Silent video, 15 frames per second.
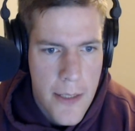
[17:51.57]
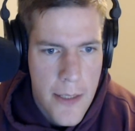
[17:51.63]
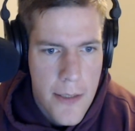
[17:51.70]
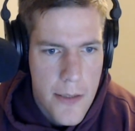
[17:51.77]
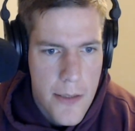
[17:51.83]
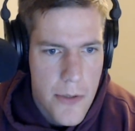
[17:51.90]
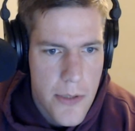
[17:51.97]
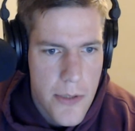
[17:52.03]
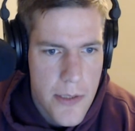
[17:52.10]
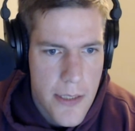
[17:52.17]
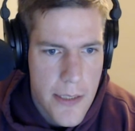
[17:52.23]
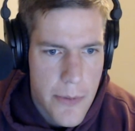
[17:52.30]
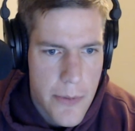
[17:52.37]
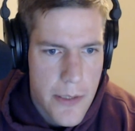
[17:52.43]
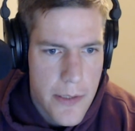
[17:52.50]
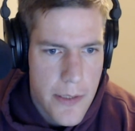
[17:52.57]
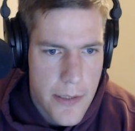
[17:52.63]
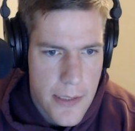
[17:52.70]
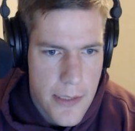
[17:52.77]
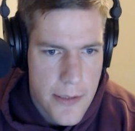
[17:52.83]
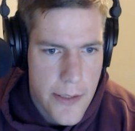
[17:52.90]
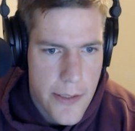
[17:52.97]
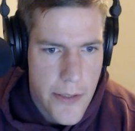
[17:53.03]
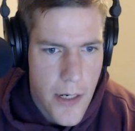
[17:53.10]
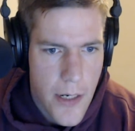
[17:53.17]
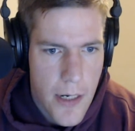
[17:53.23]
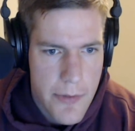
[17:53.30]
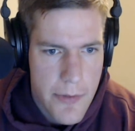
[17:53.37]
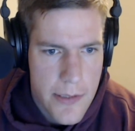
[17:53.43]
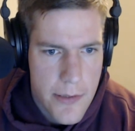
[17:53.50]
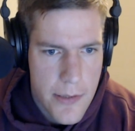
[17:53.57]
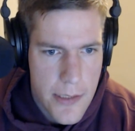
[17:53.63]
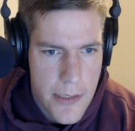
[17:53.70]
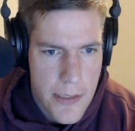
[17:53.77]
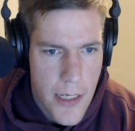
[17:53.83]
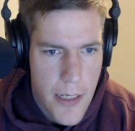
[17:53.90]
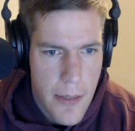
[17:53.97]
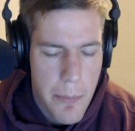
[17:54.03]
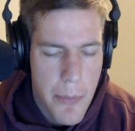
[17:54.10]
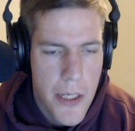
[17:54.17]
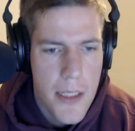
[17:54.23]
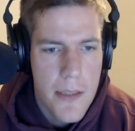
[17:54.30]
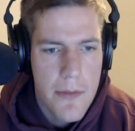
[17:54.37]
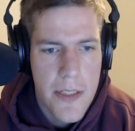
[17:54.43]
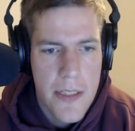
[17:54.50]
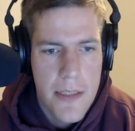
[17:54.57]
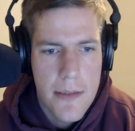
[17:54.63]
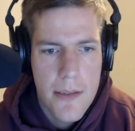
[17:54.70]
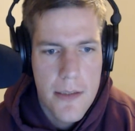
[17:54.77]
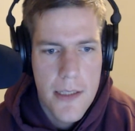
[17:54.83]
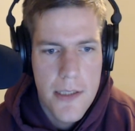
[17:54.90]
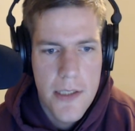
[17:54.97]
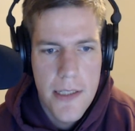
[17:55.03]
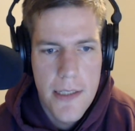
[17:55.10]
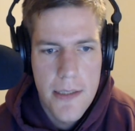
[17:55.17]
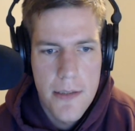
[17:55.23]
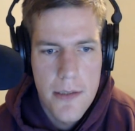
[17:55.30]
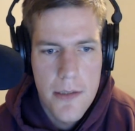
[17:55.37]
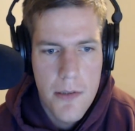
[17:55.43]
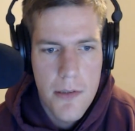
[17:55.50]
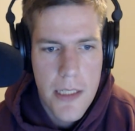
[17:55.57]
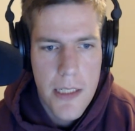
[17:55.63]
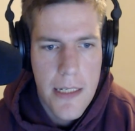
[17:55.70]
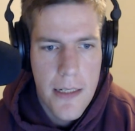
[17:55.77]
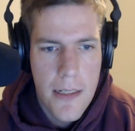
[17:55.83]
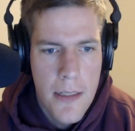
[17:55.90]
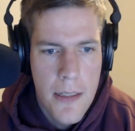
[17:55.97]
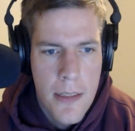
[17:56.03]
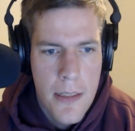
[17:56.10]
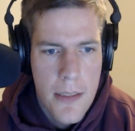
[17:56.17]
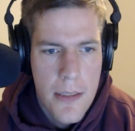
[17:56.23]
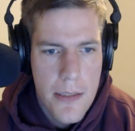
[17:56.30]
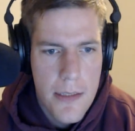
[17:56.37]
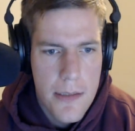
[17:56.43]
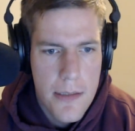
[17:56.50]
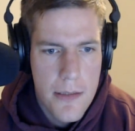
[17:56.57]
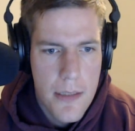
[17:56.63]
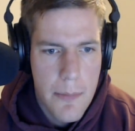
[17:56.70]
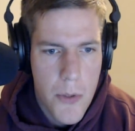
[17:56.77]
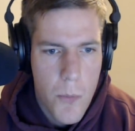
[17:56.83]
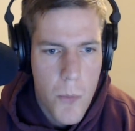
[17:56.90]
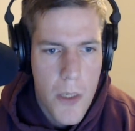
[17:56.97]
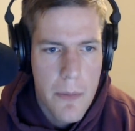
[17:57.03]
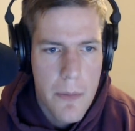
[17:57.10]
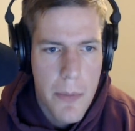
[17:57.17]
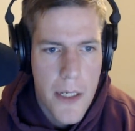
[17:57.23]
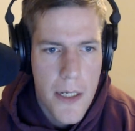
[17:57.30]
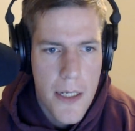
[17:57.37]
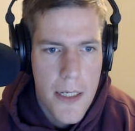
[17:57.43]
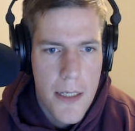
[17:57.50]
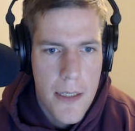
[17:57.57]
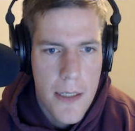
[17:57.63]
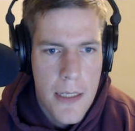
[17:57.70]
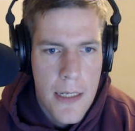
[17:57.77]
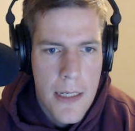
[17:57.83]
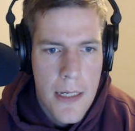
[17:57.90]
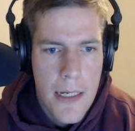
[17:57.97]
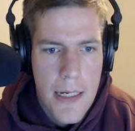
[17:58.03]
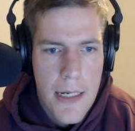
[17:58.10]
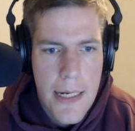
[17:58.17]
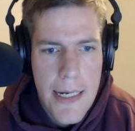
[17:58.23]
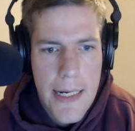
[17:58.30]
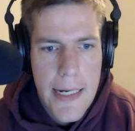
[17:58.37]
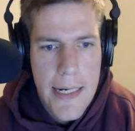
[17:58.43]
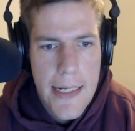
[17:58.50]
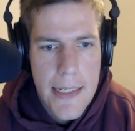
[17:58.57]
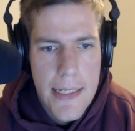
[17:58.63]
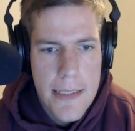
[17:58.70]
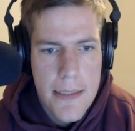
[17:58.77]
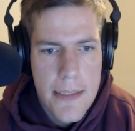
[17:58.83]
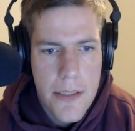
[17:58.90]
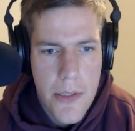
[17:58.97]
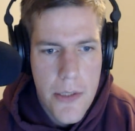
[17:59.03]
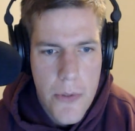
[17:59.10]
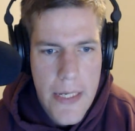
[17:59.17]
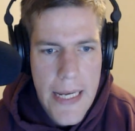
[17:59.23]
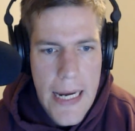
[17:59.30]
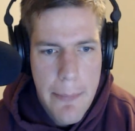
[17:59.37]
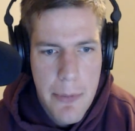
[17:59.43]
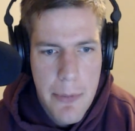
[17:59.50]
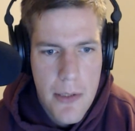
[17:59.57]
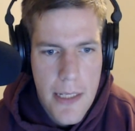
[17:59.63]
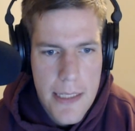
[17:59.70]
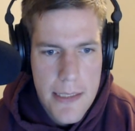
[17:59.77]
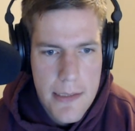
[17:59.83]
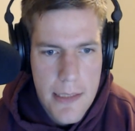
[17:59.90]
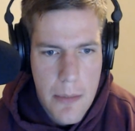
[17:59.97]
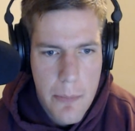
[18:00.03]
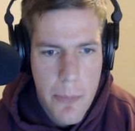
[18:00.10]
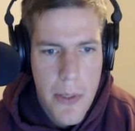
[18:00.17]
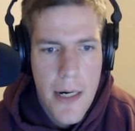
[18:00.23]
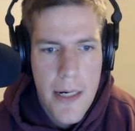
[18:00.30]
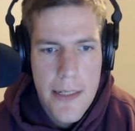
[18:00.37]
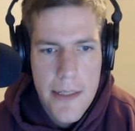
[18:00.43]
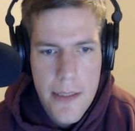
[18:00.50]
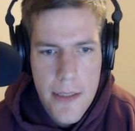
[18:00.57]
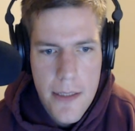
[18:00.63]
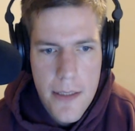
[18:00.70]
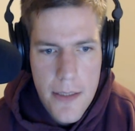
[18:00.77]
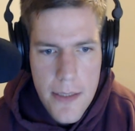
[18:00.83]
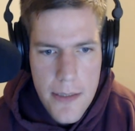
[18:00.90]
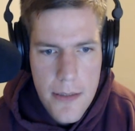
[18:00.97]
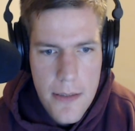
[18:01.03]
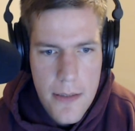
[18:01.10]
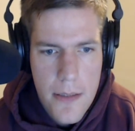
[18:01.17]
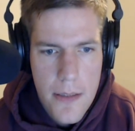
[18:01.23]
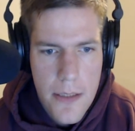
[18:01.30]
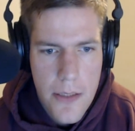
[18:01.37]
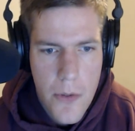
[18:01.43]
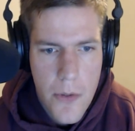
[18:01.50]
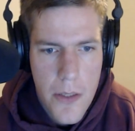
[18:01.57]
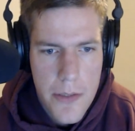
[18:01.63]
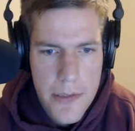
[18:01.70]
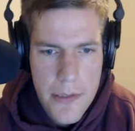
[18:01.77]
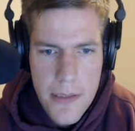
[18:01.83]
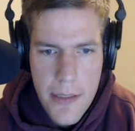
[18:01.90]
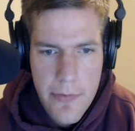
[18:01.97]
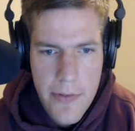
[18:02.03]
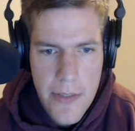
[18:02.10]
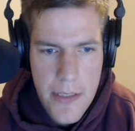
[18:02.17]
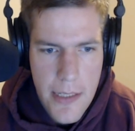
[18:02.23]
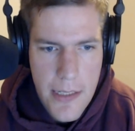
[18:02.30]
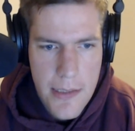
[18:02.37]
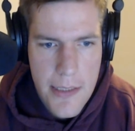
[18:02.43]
So just get rid of the things that are obviously not part of it, such as delete this number 1 part, and capitalize like Potter, and all the stuff that needs